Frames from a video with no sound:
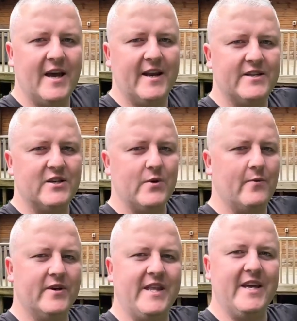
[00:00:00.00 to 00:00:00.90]
and this is where
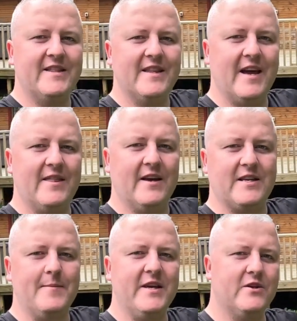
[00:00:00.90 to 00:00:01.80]
we're staying, in this
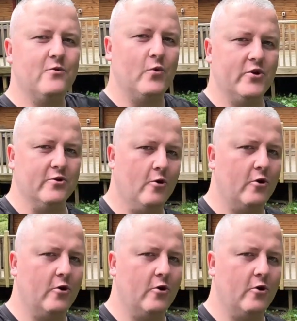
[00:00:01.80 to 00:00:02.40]
amazing wooden